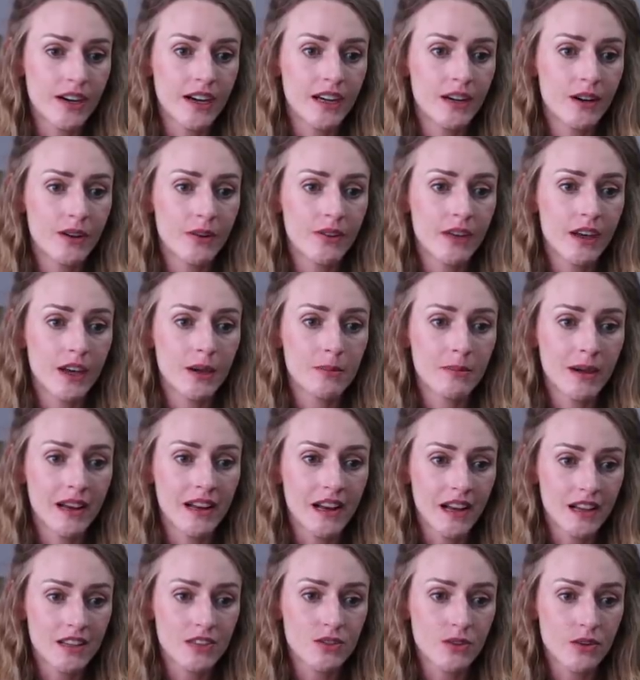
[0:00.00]
I know that in my
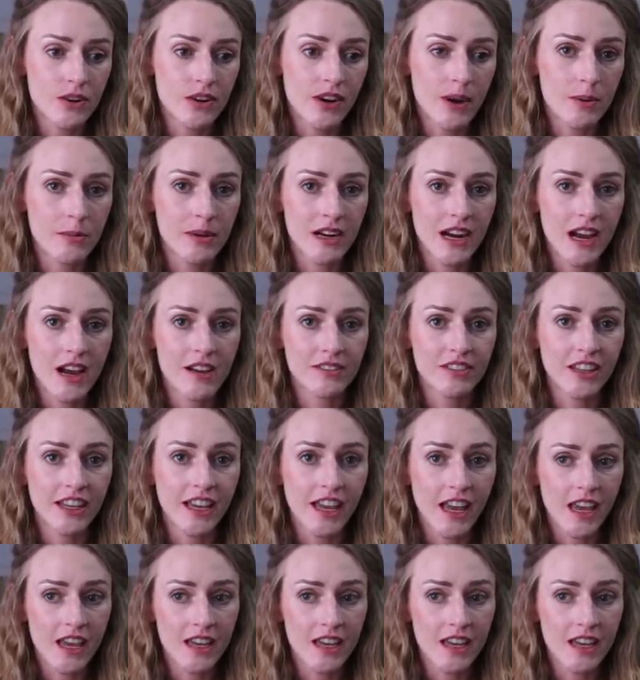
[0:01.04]
next order I'm gonna have like